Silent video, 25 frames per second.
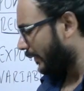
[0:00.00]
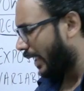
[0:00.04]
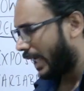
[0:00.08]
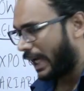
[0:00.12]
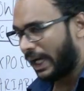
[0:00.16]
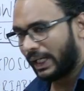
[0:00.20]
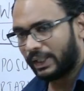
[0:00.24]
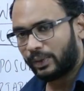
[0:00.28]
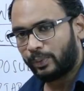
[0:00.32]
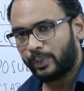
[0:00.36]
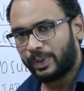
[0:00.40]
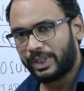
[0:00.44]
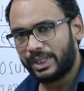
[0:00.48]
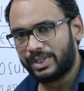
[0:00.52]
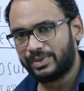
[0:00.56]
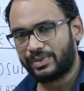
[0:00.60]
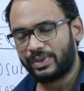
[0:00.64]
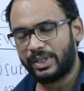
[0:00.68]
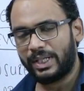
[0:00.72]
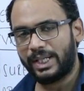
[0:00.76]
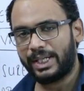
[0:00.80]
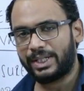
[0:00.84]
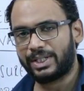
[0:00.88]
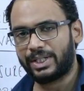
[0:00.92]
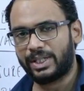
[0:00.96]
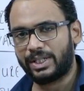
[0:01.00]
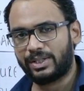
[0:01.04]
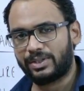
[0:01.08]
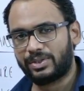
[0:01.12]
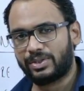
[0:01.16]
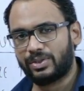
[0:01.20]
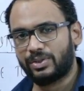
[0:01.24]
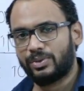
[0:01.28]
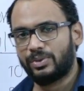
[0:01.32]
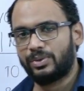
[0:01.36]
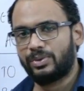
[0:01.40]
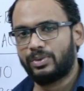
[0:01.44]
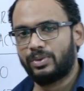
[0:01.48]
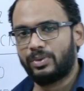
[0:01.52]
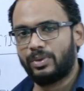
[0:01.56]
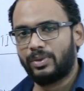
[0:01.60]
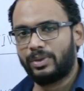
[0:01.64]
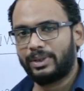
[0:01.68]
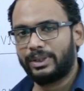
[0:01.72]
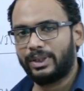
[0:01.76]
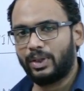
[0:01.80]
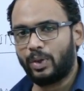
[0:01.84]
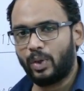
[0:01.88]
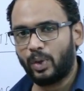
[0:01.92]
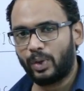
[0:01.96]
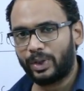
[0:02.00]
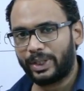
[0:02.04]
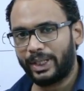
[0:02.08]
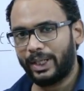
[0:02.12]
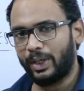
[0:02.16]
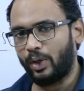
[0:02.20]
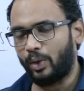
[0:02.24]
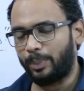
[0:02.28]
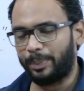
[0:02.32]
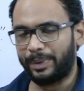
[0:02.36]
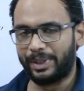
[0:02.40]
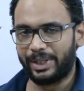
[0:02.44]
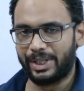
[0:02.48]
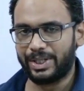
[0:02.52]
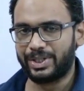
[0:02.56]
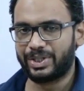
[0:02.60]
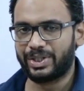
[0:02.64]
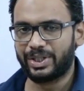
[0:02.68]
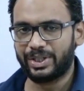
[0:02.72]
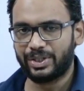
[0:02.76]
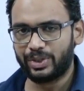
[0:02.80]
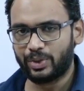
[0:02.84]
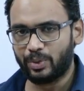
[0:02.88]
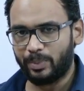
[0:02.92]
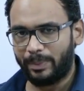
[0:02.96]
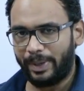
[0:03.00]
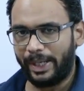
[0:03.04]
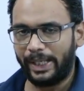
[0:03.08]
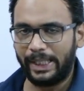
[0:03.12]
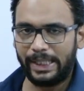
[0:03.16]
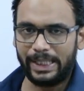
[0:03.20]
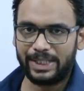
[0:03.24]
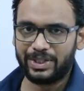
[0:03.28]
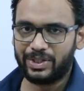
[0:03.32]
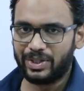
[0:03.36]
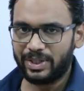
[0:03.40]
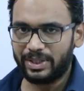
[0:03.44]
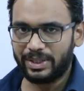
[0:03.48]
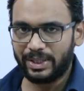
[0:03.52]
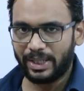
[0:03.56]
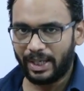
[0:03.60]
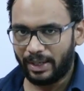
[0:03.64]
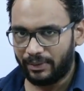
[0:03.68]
activities relating to the hotel operation, you manage it,